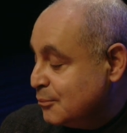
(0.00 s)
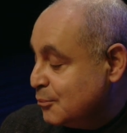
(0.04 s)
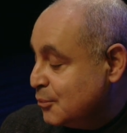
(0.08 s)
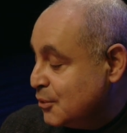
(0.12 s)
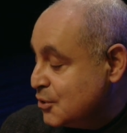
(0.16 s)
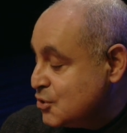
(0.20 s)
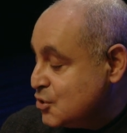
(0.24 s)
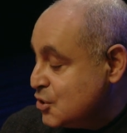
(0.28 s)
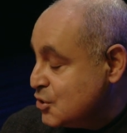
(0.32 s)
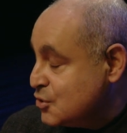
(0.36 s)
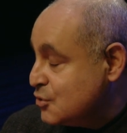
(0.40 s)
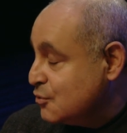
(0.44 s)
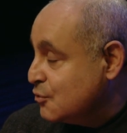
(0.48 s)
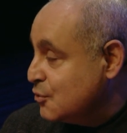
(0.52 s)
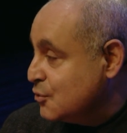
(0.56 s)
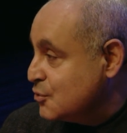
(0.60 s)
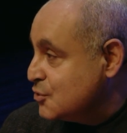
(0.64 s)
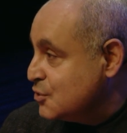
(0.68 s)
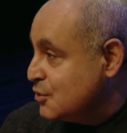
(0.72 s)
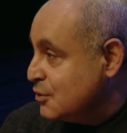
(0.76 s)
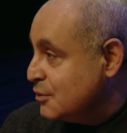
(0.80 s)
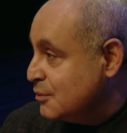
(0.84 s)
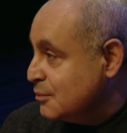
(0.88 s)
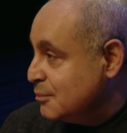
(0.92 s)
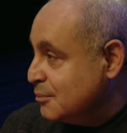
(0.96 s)
which is of
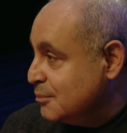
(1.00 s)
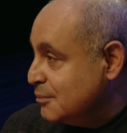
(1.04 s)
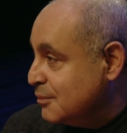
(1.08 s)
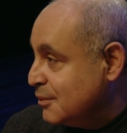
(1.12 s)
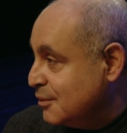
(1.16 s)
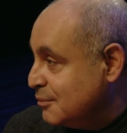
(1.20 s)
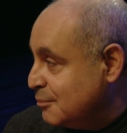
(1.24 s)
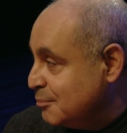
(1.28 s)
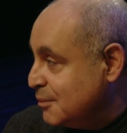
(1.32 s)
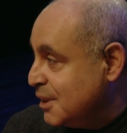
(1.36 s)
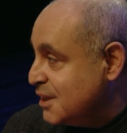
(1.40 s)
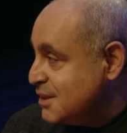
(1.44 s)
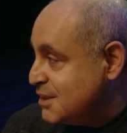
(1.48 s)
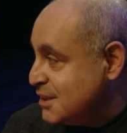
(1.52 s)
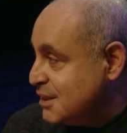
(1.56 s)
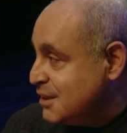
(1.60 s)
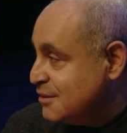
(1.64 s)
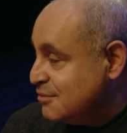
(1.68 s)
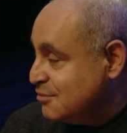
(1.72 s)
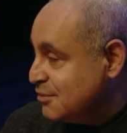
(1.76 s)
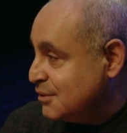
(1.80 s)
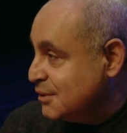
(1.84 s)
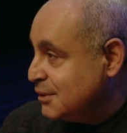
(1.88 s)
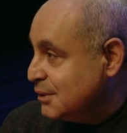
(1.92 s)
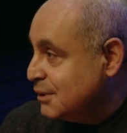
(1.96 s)
course a
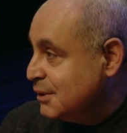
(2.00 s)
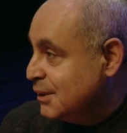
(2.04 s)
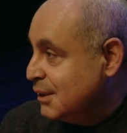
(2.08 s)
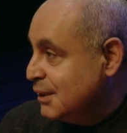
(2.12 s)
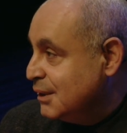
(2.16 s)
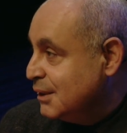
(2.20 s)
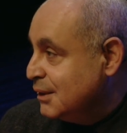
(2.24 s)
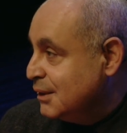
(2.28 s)
medieval